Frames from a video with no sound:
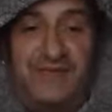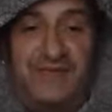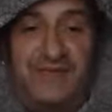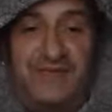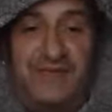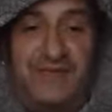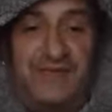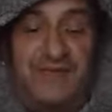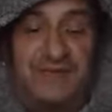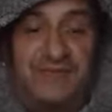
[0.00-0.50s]

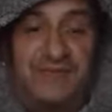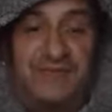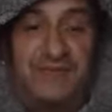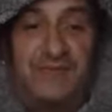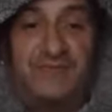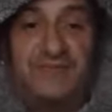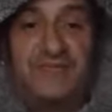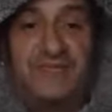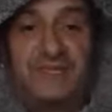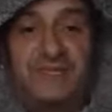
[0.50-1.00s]
you know,
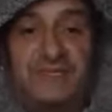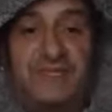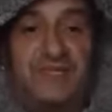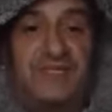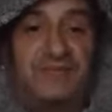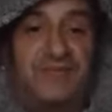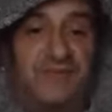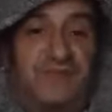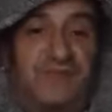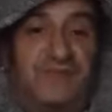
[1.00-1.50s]
Usyk
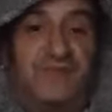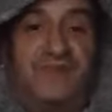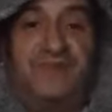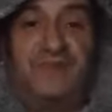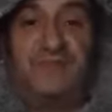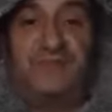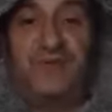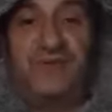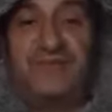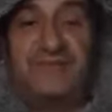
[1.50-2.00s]
six foot three
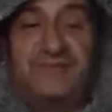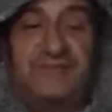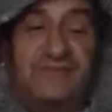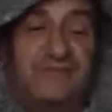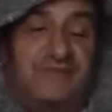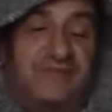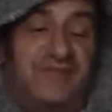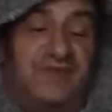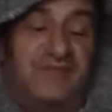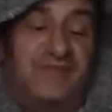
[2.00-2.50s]
and weighs
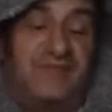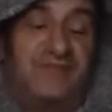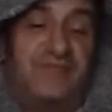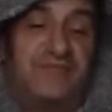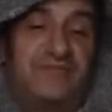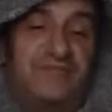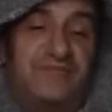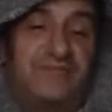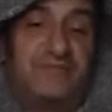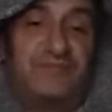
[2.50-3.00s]
currently
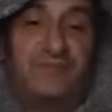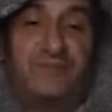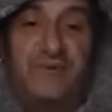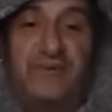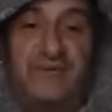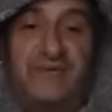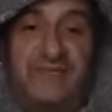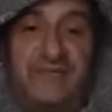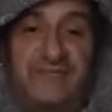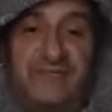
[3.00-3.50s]
weighs two
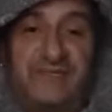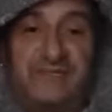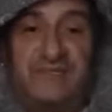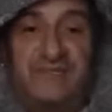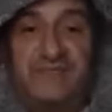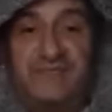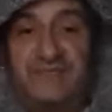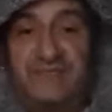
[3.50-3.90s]
twenty, which